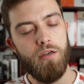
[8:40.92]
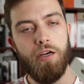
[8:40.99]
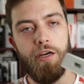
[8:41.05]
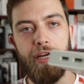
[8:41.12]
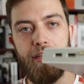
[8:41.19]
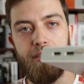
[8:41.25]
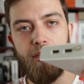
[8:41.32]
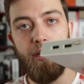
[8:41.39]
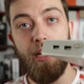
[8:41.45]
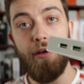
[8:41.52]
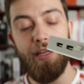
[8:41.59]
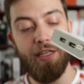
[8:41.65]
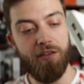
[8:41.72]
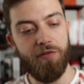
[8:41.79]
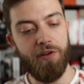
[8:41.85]
Okay, so now
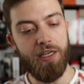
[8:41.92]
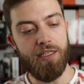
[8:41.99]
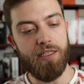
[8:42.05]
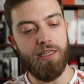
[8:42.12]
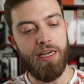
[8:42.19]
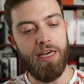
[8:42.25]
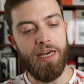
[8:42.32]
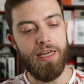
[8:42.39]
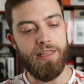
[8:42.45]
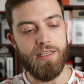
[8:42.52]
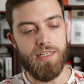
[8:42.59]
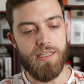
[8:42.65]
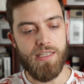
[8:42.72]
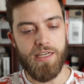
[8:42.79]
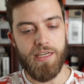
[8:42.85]
that's fixed, and
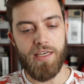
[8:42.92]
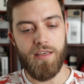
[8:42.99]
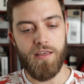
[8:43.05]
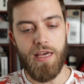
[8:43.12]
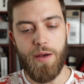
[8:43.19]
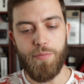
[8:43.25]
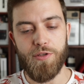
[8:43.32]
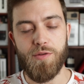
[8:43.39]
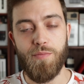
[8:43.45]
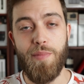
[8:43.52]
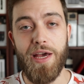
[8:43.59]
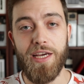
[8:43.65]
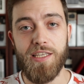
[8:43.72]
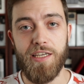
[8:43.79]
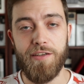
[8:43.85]
this is like Apple's
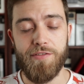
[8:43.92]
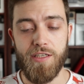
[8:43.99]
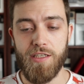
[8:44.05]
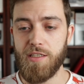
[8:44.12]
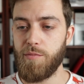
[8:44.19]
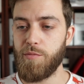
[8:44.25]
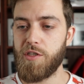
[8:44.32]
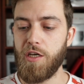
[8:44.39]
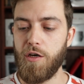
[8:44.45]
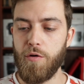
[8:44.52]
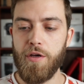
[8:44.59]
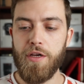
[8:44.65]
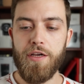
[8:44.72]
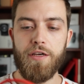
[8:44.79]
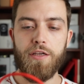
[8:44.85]
MagSafe system.
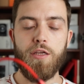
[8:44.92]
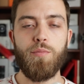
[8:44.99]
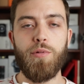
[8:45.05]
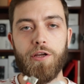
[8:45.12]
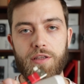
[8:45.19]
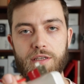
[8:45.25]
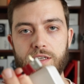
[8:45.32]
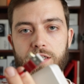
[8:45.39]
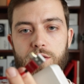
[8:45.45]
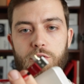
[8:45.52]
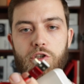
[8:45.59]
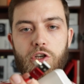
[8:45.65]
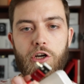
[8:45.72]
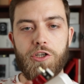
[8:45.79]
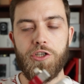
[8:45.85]
So you plug this into a
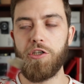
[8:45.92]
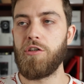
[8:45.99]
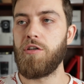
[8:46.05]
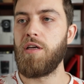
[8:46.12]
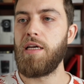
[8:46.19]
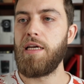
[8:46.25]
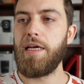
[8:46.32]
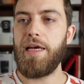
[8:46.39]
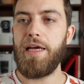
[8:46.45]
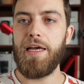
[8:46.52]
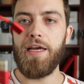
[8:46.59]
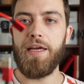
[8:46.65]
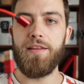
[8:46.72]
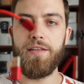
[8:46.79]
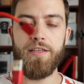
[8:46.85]
charger,
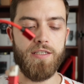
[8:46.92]
and